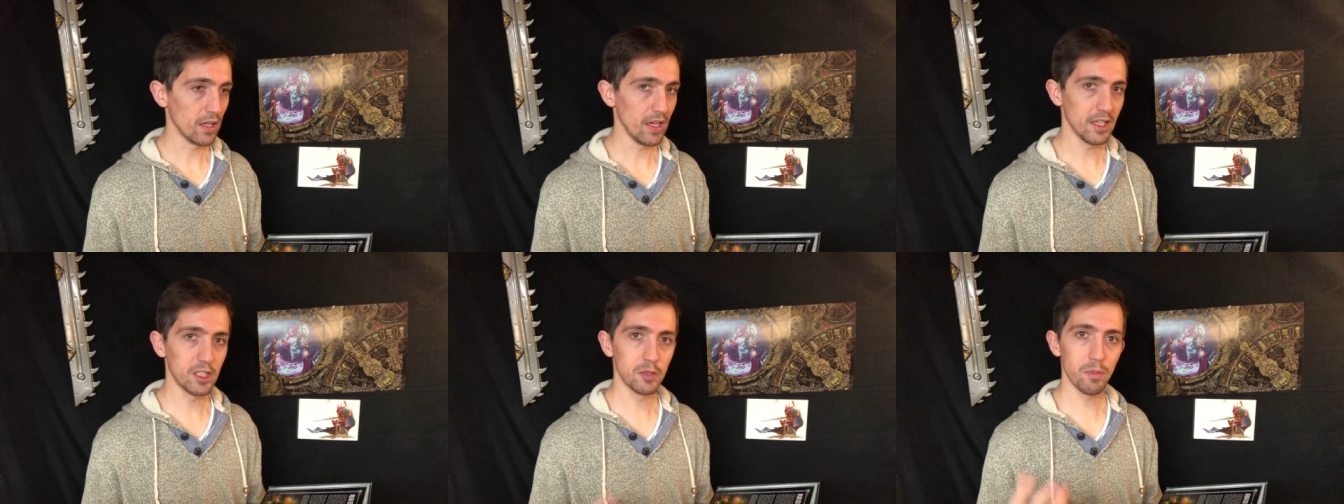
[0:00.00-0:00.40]

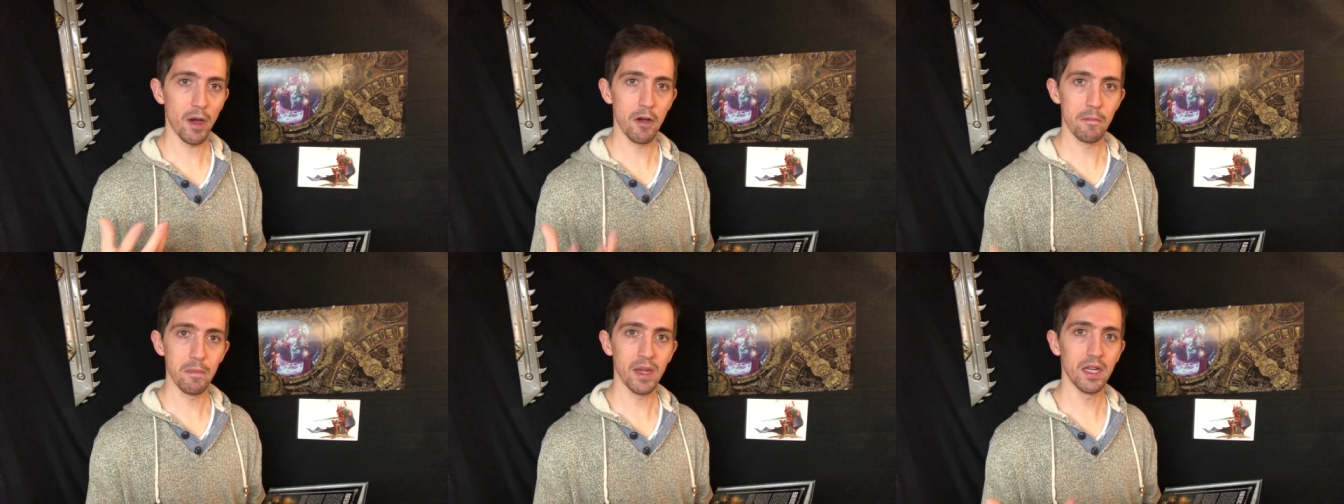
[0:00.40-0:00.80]

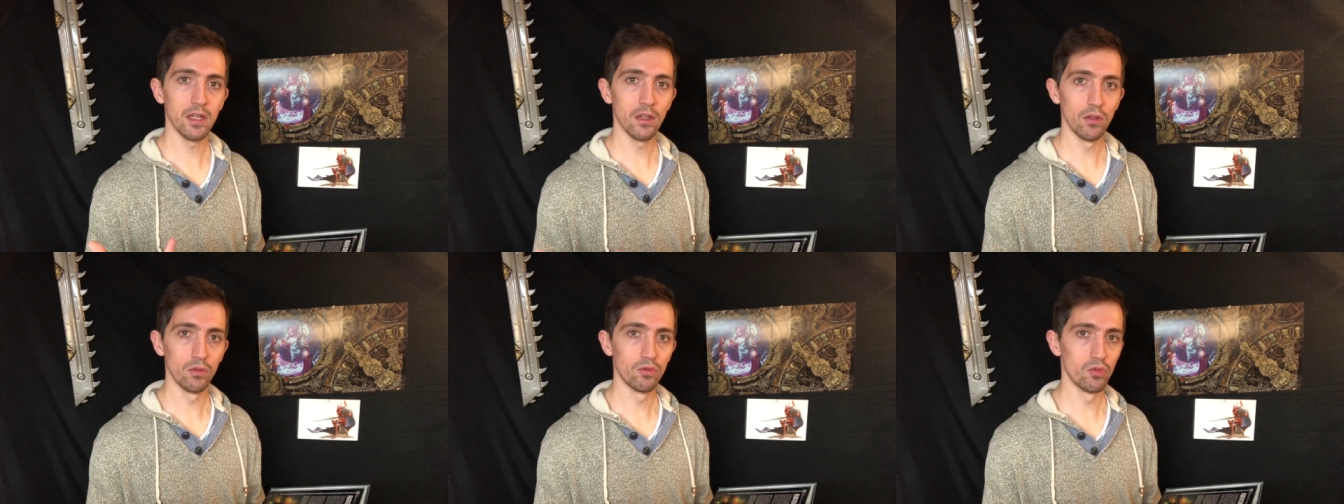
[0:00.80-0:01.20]

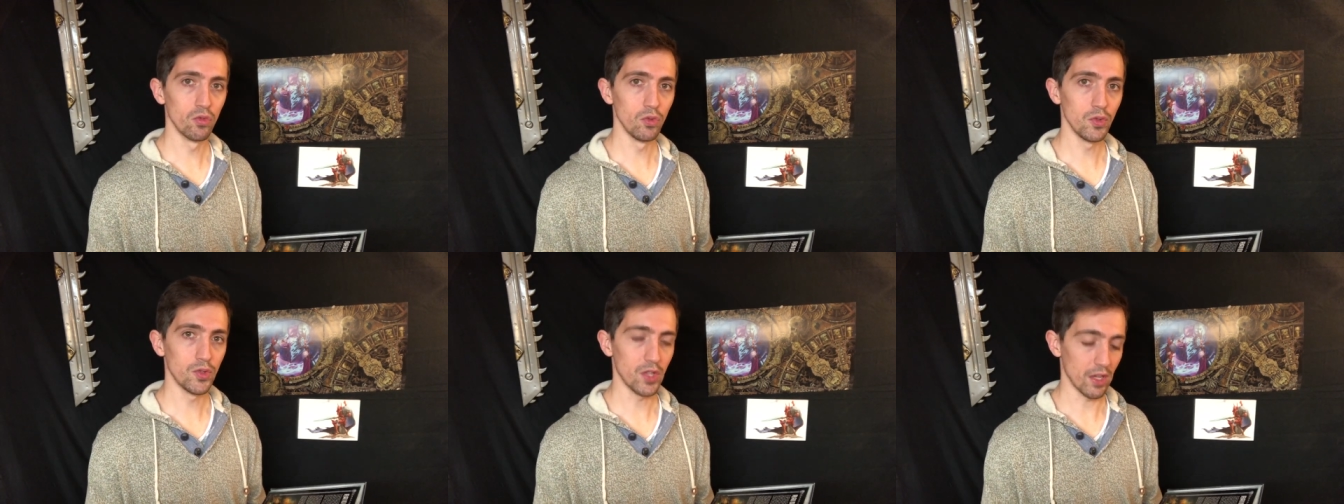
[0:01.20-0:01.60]
experimental
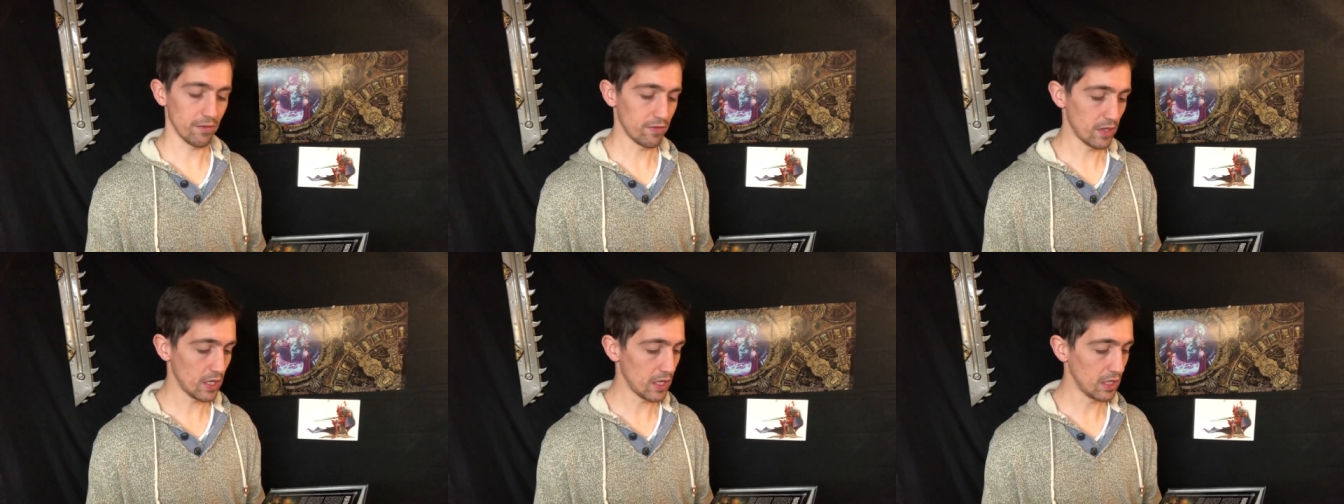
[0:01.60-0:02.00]
rule set
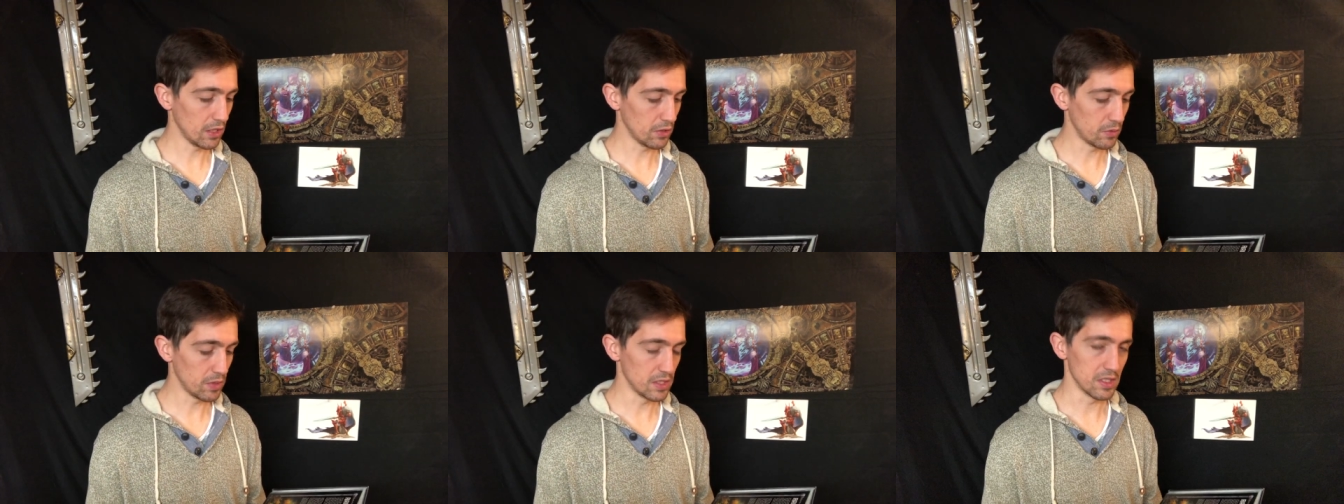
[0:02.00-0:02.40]
for
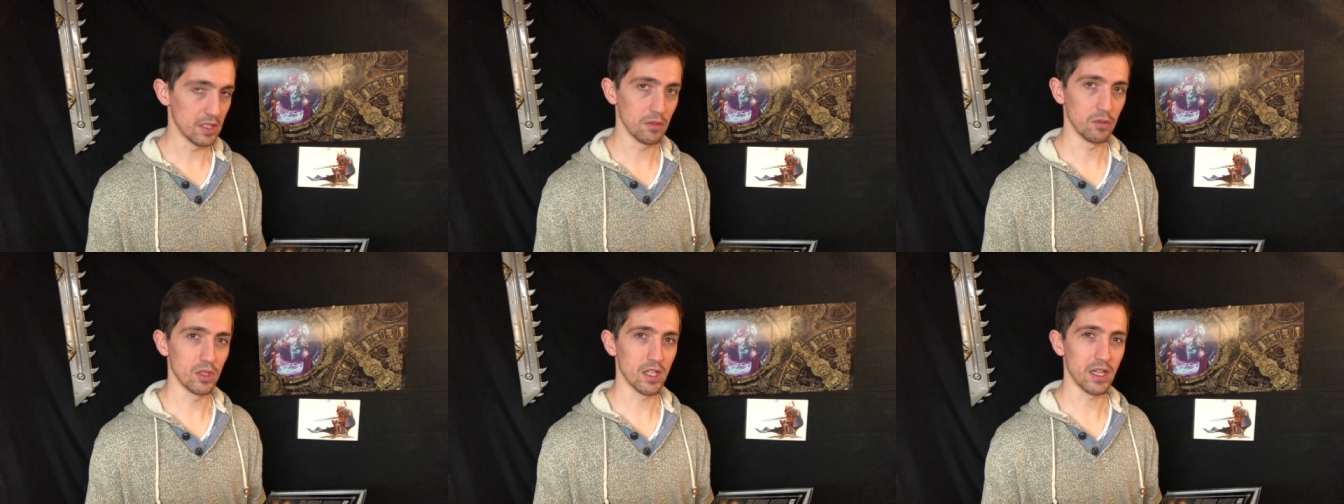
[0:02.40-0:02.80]
Harlequins.
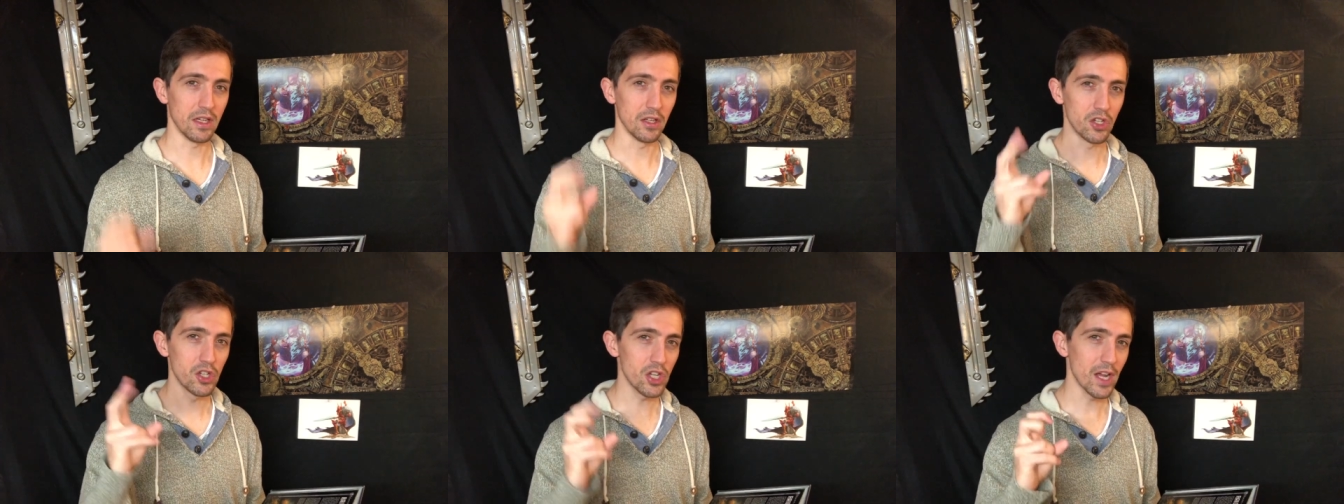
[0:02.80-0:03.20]
It was like
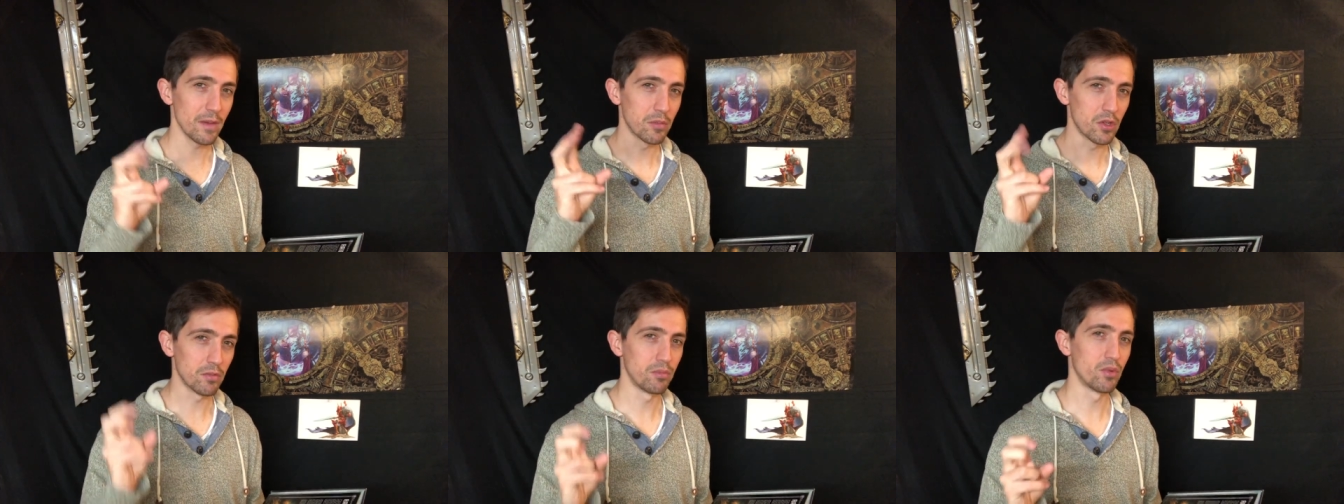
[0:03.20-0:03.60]
a
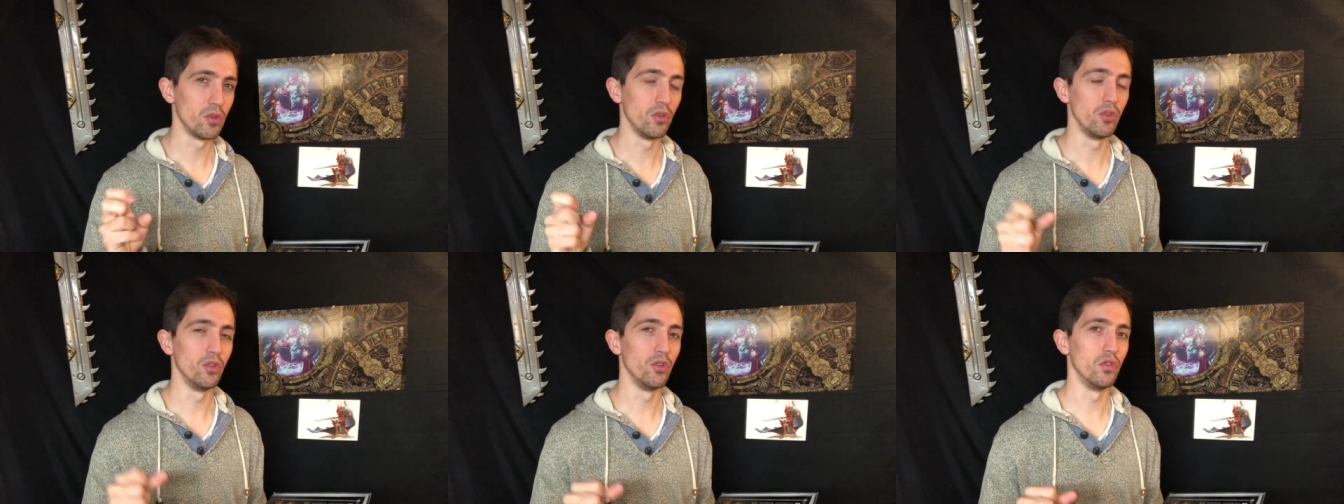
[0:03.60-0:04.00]
chapter
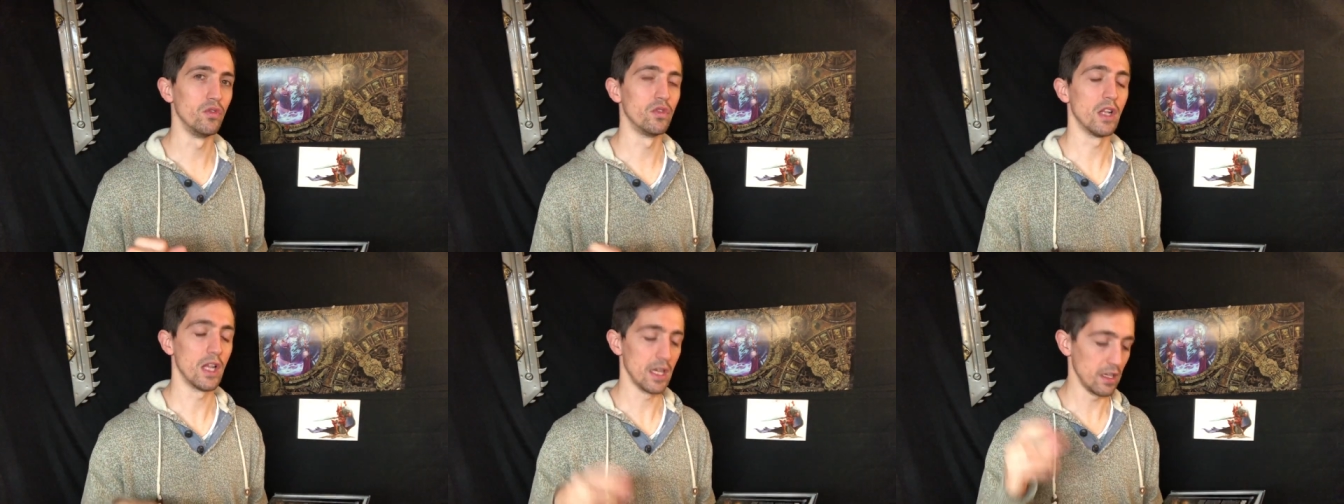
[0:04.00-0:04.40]

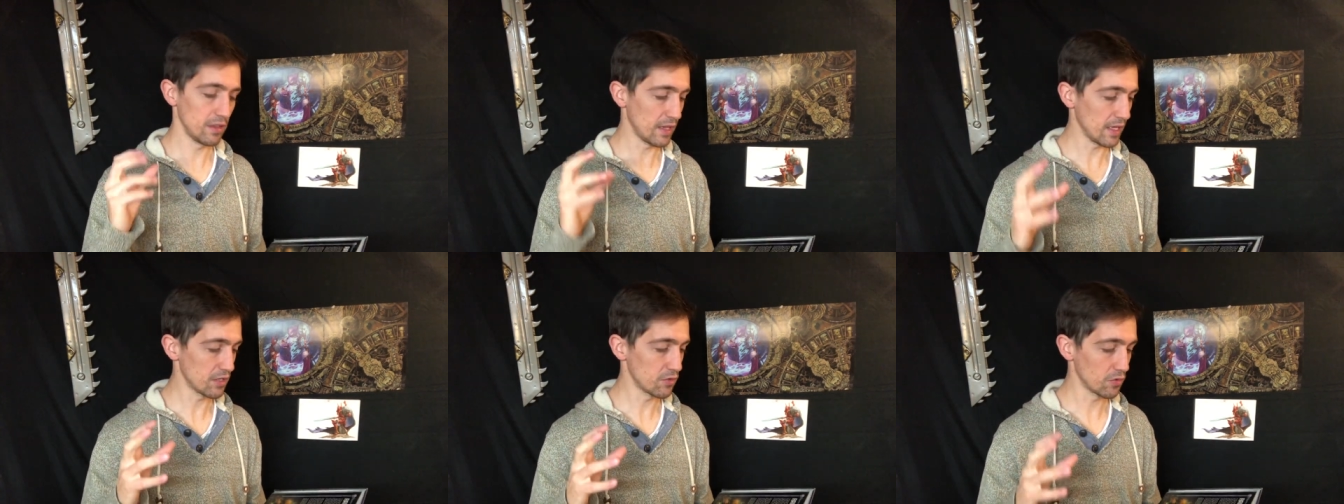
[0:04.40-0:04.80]
approved, like
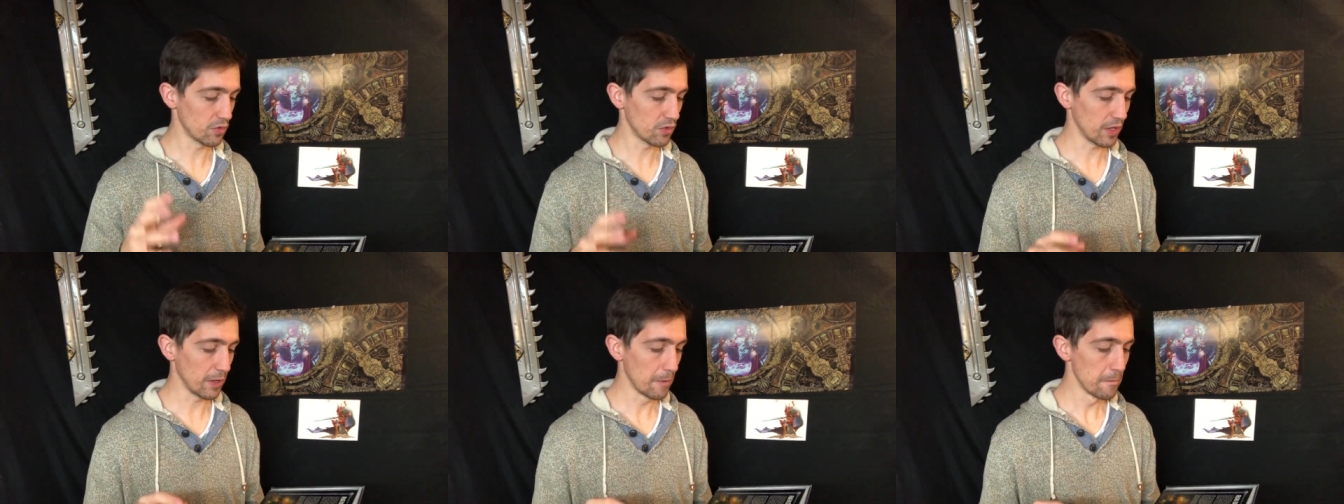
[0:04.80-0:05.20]
that sort
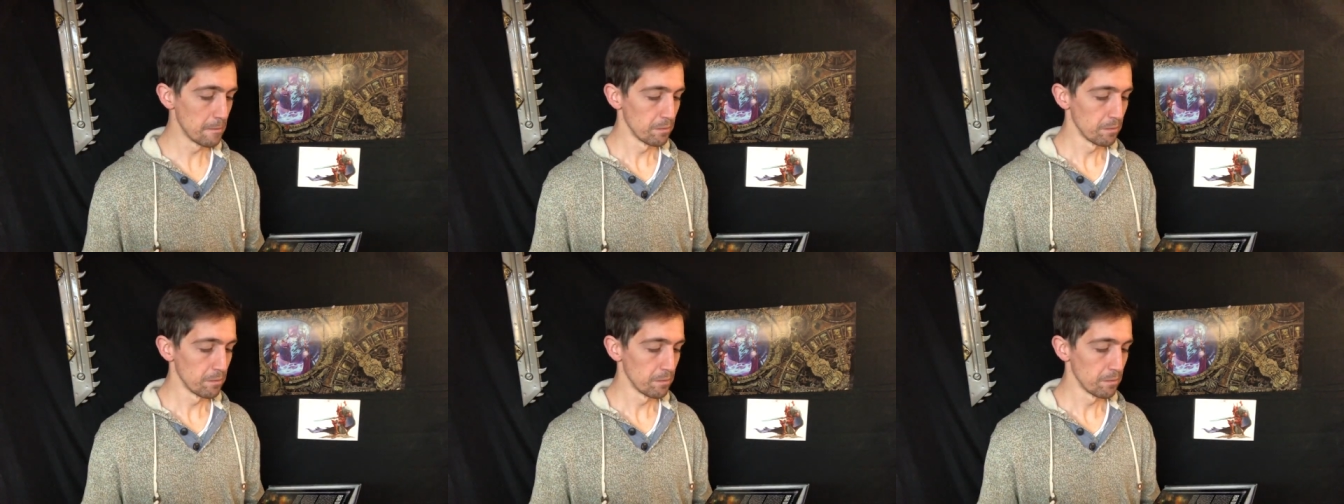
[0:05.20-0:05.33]
of thing.